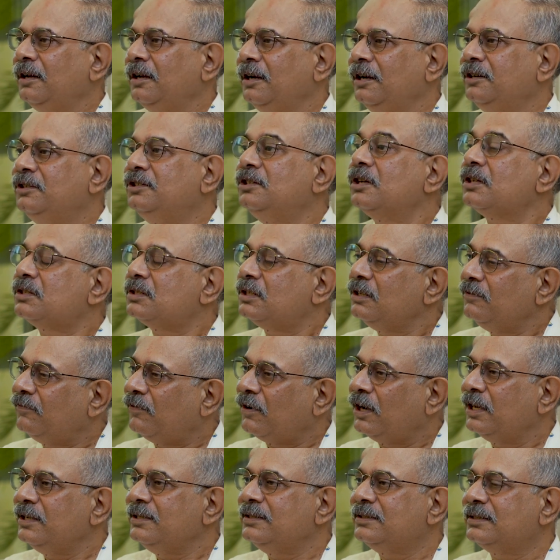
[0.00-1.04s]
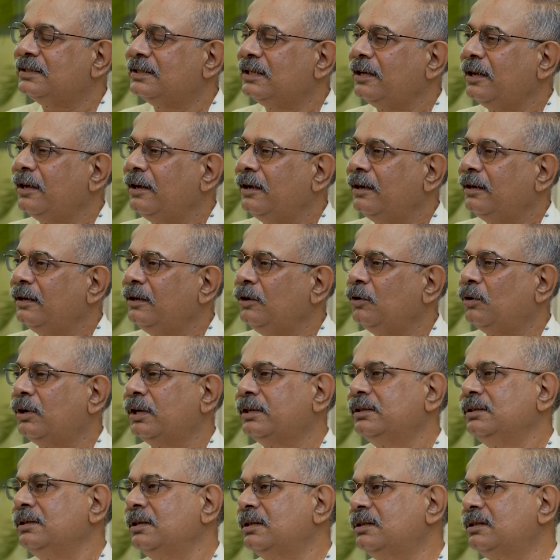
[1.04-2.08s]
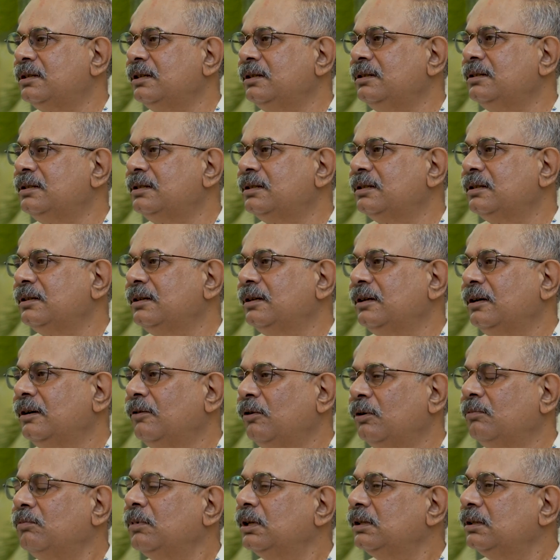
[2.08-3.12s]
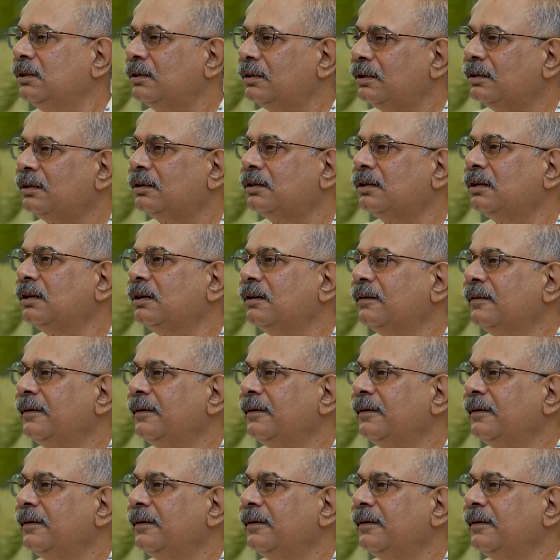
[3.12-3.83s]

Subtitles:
It justifies your existence on Mother Earth.